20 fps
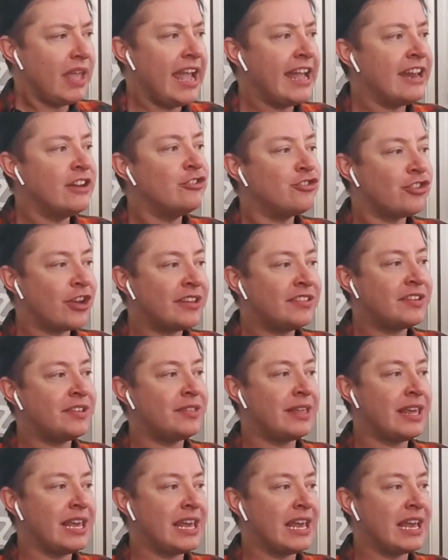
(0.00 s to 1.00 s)
and just
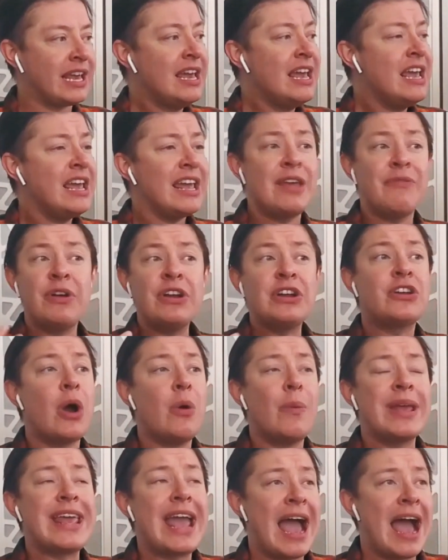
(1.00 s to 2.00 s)
the even
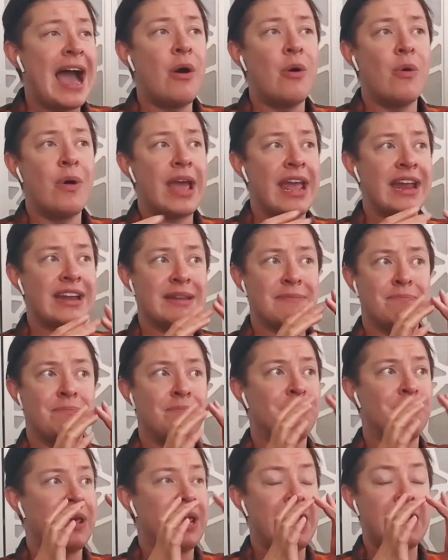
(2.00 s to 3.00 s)
going out and
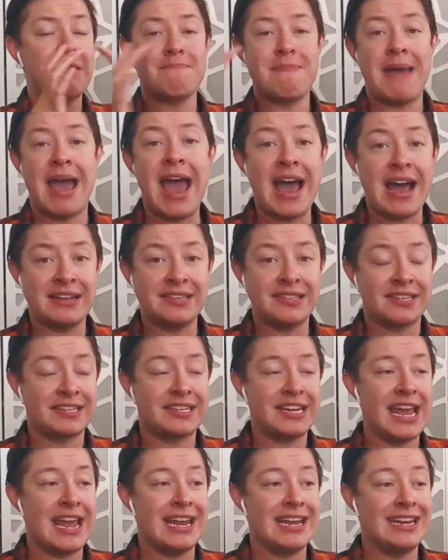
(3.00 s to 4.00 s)
being masked.
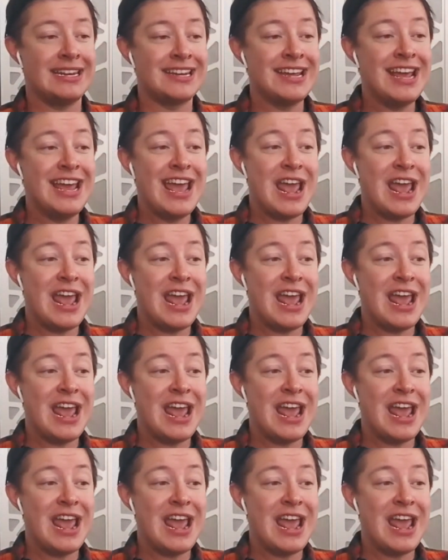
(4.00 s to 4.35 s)
And